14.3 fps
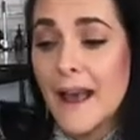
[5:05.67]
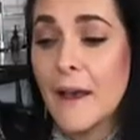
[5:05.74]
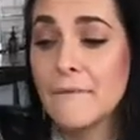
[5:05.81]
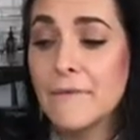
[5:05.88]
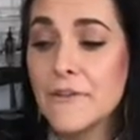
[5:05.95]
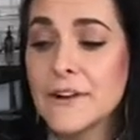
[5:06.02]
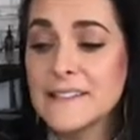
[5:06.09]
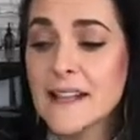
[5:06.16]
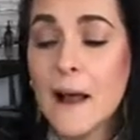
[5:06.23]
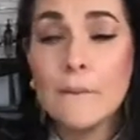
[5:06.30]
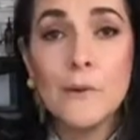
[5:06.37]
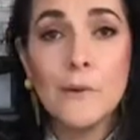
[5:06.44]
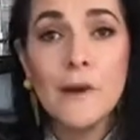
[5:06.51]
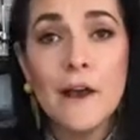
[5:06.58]
For
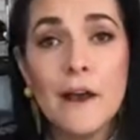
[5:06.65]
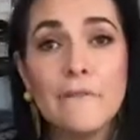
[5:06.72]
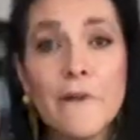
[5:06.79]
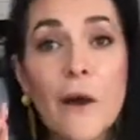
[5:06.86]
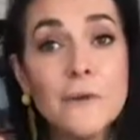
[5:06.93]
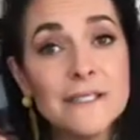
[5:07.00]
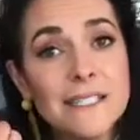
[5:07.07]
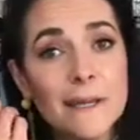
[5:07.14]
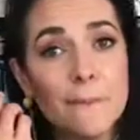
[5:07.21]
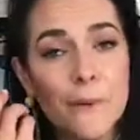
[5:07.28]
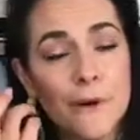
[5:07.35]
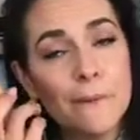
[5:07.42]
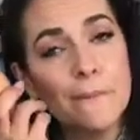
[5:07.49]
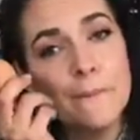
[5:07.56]
example, if I was to
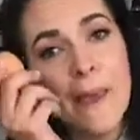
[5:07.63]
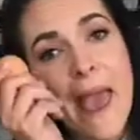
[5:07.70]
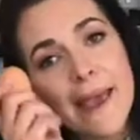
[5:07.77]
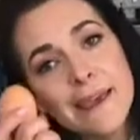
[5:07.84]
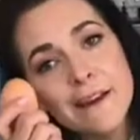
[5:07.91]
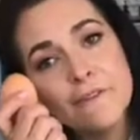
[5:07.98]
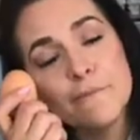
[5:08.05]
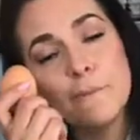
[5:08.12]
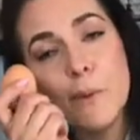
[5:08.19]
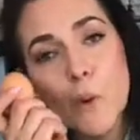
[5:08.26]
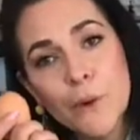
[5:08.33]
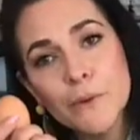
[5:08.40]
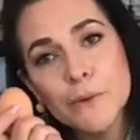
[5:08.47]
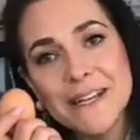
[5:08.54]
put a packet of
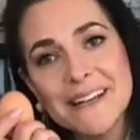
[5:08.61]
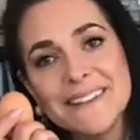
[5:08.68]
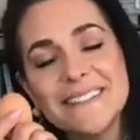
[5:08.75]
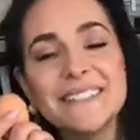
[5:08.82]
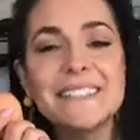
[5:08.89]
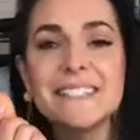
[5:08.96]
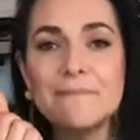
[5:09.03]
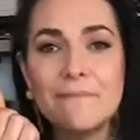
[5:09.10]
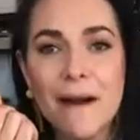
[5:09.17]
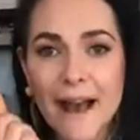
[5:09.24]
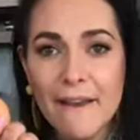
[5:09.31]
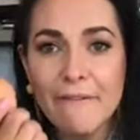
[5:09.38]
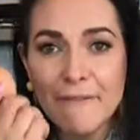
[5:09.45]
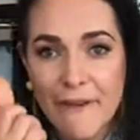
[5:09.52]
boiled eggs into
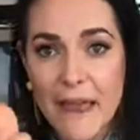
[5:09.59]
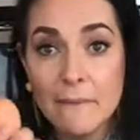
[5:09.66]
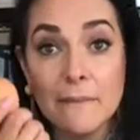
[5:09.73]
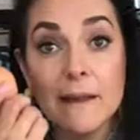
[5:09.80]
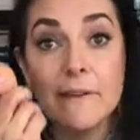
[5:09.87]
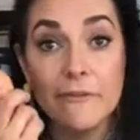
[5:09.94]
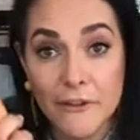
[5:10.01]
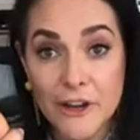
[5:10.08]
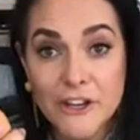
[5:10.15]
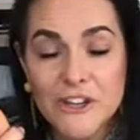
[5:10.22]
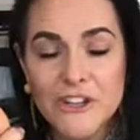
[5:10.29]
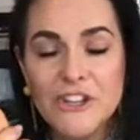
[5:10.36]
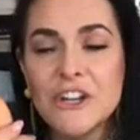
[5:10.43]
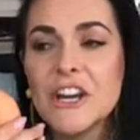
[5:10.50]
my family
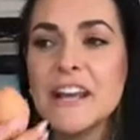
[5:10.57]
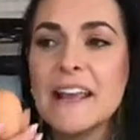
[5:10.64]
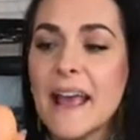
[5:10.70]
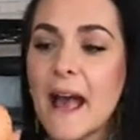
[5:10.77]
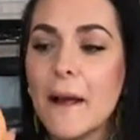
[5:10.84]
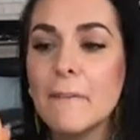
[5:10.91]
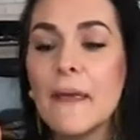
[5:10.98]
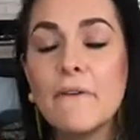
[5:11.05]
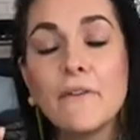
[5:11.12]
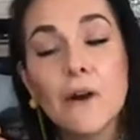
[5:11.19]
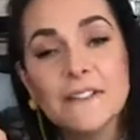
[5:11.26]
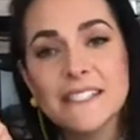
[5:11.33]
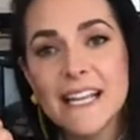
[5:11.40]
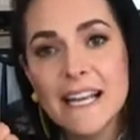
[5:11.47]
fridge, if I
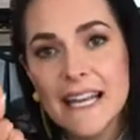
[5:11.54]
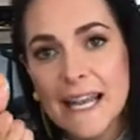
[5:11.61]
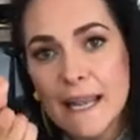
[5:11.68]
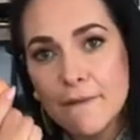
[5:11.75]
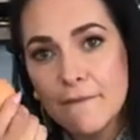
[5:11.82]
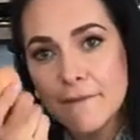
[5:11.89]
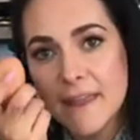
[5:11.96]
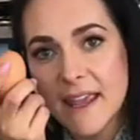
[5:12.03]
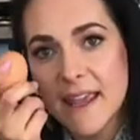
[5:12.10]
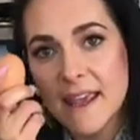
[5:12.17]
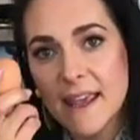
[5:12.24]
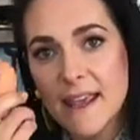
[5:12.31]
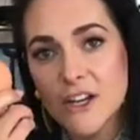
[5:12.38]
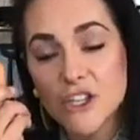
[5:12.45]
was to leave
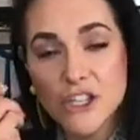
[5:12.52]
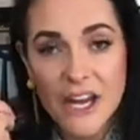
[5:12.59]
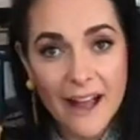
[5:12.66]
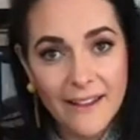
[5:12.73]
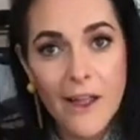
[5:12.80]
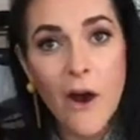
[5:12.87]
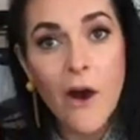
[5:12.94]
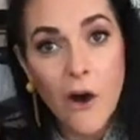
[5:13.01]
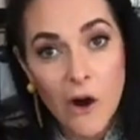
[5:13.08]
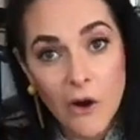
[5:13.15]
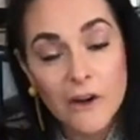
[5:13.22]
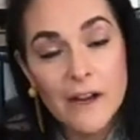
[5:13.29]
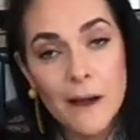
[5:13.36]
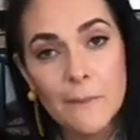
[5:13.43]
the shell
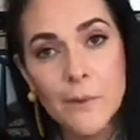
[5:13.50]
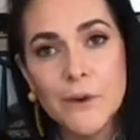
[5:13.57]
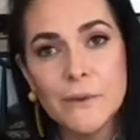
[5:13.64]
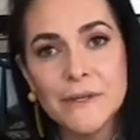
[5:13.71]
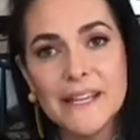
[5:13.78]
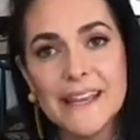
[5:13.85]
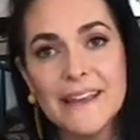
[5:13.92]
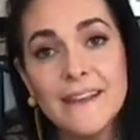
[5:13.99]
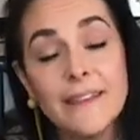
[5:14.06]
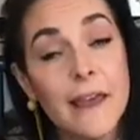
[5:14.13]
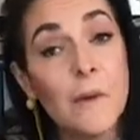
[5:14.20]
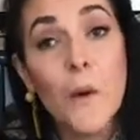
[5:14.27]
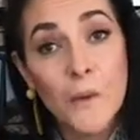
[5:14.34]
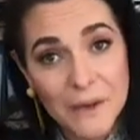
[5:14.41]
on a boiled egg,
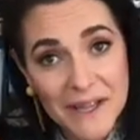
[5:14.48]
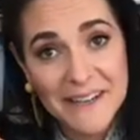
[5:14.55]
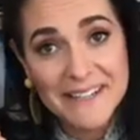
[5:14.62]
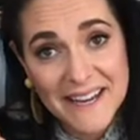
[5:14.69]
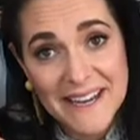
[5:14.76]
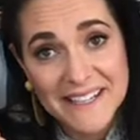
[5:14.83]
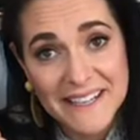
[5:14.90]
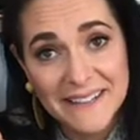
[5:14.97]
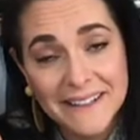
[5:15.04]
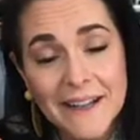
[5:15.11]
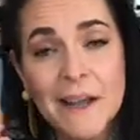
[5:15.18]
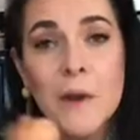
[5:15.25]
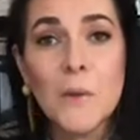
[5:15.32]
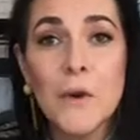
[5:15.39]
they won't get eaten.
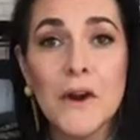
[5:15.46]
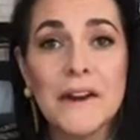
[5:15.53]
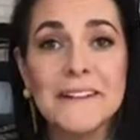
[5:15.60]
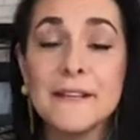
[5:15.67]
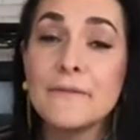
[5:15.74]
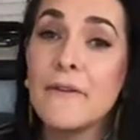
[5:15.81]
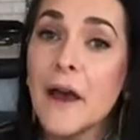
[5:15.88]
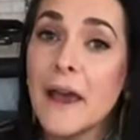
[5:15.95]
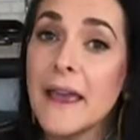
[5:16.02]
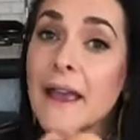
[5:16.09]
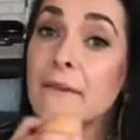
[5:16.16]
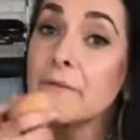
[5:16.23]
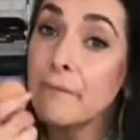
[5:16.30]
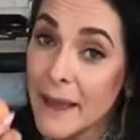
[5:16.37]
Whereas if I
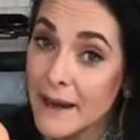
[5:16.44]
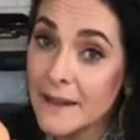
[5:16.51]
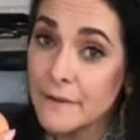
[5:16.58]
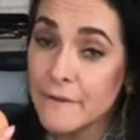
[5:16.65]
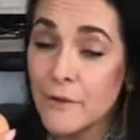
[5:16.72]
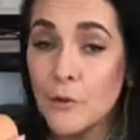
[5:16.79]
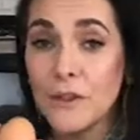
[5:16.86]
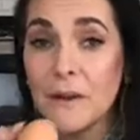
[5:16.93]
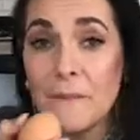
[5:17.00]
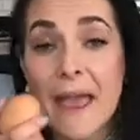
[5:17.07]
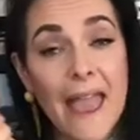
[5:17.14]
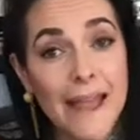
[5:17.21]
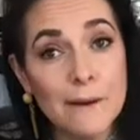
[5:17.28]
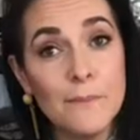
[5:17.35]
peel it for them
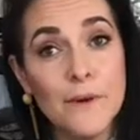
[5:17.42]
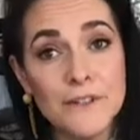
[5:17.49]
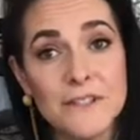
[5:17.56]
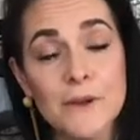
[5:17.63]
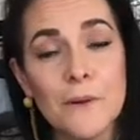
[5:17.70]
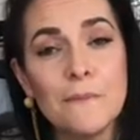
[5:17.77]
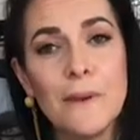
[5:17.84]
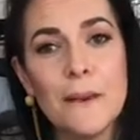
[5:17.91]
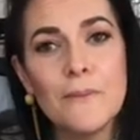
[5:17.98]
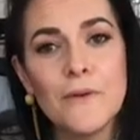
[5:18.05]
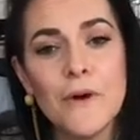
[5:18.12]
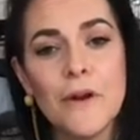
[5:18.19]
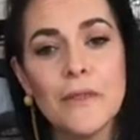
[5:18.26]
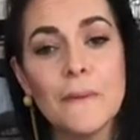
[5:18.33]
and put salt and pepper
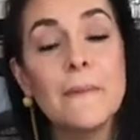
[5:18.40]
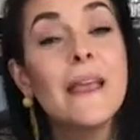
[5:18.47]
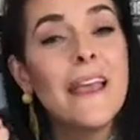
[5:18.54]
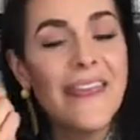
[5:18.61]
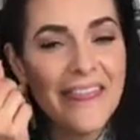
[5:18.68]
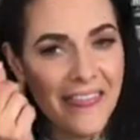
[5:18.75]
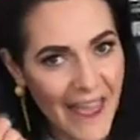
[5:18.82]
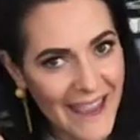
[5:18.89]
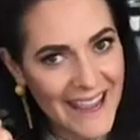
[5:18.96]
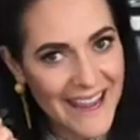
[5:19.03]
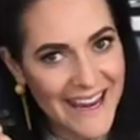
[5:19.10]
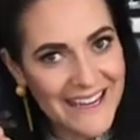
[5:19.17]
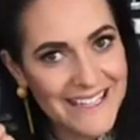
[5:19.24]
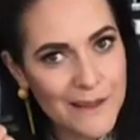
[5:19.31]
on them, they
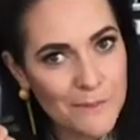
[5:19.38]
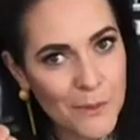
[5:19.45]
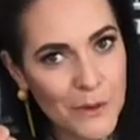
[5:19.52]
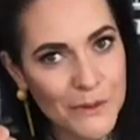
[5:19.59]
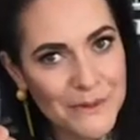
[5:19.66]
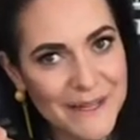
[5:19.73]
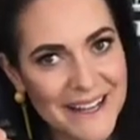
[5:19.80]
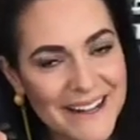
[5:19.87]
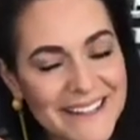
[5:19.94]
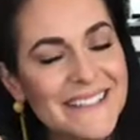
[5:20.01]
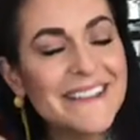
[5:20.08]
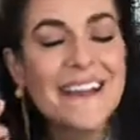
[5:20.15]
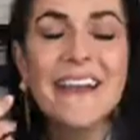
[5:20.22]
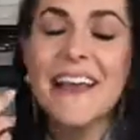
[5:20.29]
eat the boiled eggs.
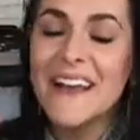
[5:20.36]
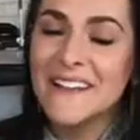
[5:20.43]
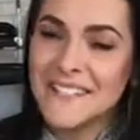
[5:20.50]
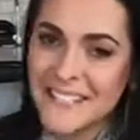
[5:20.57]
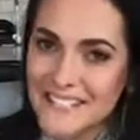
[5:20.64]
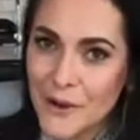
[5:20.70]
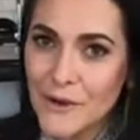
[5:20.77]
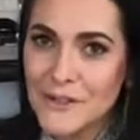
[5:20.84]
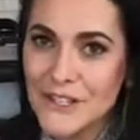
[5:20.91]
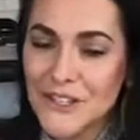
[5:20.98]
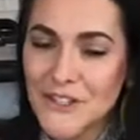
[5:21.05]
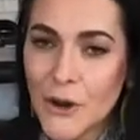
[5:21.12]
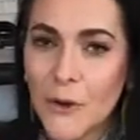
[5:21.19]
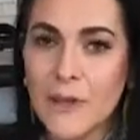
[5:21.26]
It just goes to
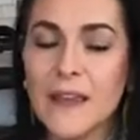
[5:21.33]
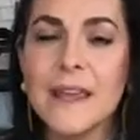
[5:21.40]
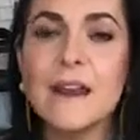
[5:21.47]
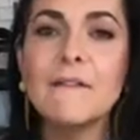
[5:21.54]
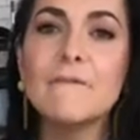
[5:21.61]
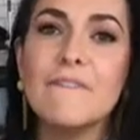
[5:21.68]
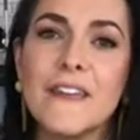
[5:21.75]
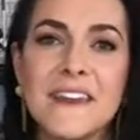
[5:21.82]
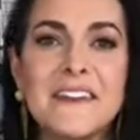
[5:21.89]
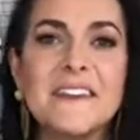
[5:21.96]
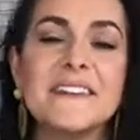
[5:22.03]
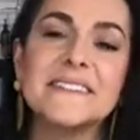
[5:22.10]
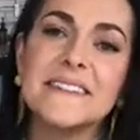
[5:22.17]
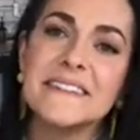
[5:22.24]
show that
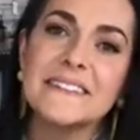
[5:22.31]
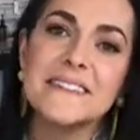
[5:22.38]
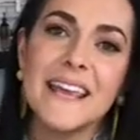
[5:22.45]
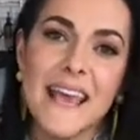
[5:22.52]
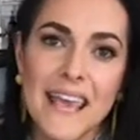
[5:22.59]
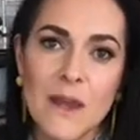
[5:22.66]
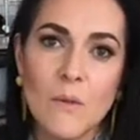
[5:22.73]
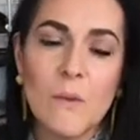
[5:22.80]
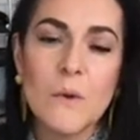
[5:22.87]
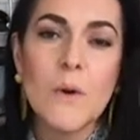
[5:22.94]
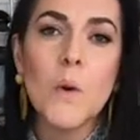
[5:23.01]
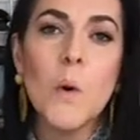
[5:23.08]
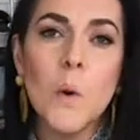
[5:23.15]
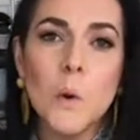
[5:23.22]
convenience is key when we're
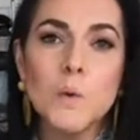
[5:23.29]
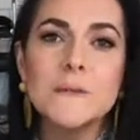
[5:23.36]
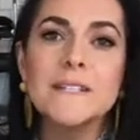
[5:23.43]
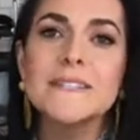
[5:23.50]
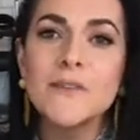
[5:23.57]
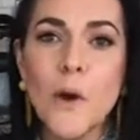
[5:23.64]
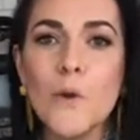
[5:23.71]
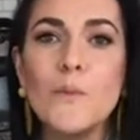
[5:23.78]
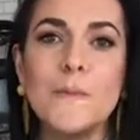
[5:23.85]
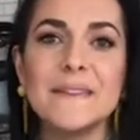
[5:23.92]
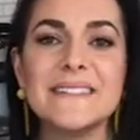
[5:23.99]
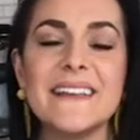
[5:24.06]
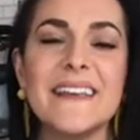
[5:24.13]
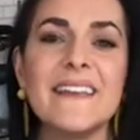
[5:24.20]
all so
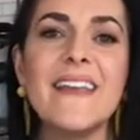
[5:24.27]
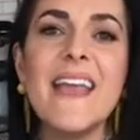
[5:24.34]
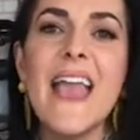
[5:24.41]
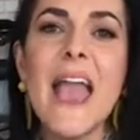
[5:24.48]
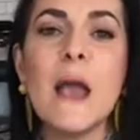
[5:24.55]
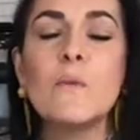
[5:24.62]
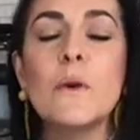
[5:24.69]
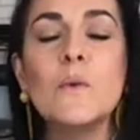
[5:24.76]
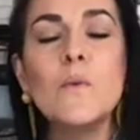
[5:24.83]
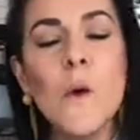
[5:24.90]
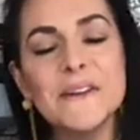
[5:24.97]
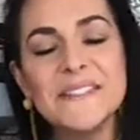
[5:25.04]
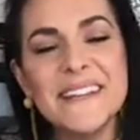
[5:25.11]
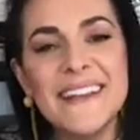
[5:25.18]
busy and we
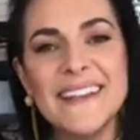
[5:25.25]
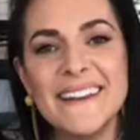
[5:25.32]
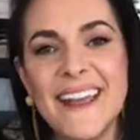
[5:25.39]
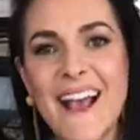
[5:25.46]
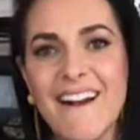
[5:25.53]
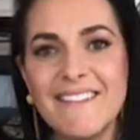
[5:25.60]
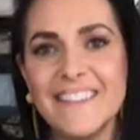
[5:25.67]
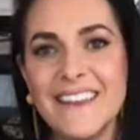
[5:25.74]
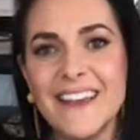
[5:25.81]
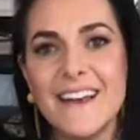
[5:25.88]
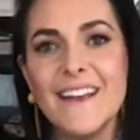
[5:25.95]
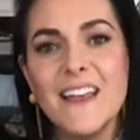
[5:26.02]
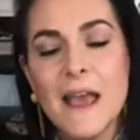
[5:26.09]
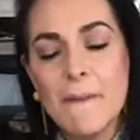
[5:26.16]
want to eat healthier,
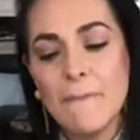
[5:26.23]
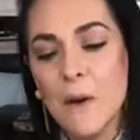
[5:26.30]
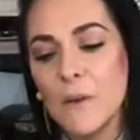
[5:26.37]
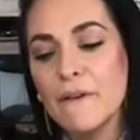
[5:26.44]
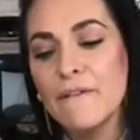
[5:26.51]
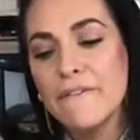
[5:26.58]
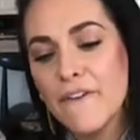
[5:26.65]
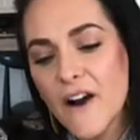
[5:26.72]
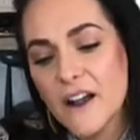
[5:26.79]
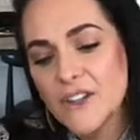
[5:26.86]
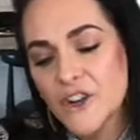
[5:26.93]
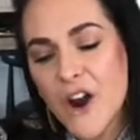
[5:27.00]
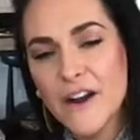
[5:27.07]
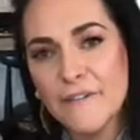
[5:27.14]
but we're
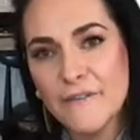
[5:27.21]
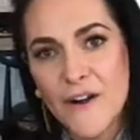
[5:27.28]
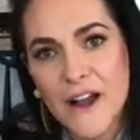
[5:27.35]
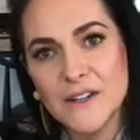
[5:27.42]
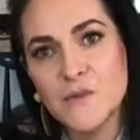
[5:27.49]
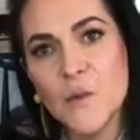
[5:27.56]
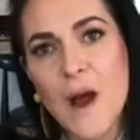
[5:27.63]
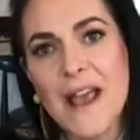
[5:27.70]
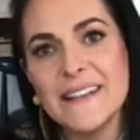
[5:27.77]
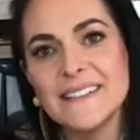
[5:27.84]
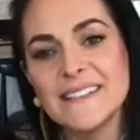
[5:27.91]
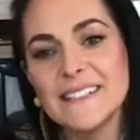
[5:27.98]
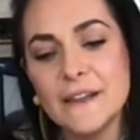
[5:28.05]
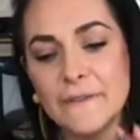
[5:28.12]
trying to find
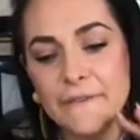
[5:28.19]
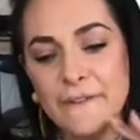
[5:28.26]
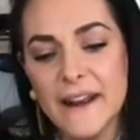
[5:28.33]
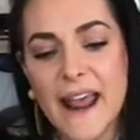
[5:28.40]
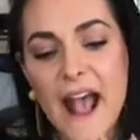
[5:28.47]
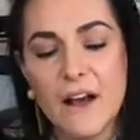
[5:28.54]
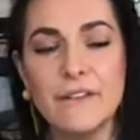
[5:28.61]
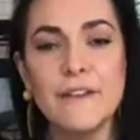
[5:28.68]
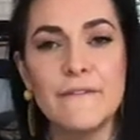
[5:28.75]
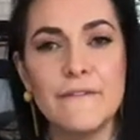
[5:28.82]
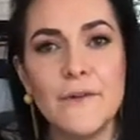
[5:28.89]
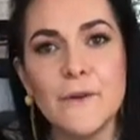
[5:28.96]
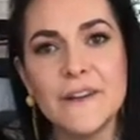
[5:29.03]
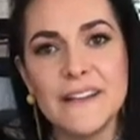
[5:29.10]
ways to fit healthy
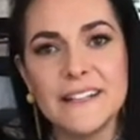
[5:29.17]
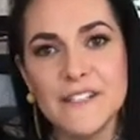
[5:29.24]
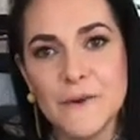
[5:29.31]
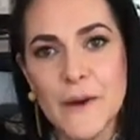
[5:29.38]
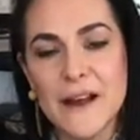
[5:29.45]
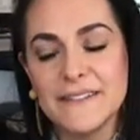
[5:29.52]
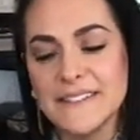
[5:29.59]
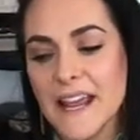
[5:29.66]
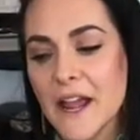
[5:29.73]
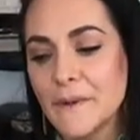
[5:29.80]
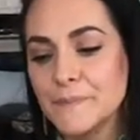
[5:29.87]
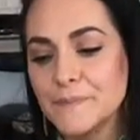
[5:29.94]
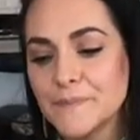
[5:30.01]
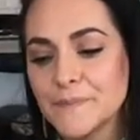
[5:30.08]
food into our day.
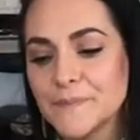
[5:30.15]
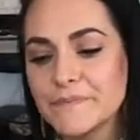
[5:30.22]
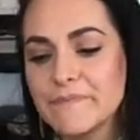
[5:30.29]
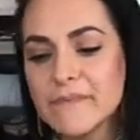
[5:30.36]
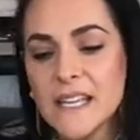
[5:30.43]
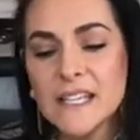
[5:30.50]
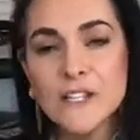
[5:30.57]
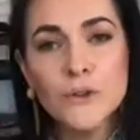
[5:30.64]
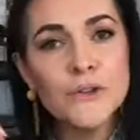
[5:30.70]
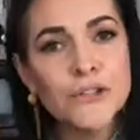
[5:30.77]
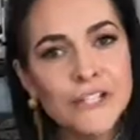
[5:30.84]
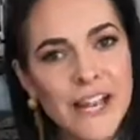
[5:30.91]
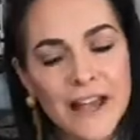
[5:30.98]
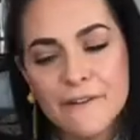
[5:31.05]
So
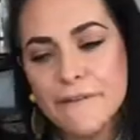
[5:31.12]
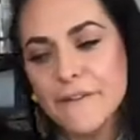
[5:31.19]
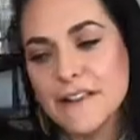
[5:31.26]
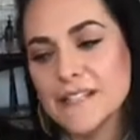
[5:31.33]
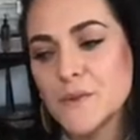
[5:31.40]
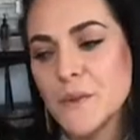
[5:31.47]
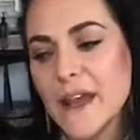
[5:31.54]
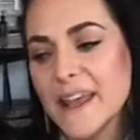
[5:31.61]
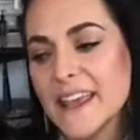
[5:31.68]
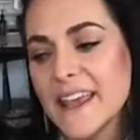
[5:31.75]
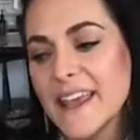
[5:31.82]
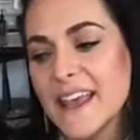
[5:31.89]
good luck for this week.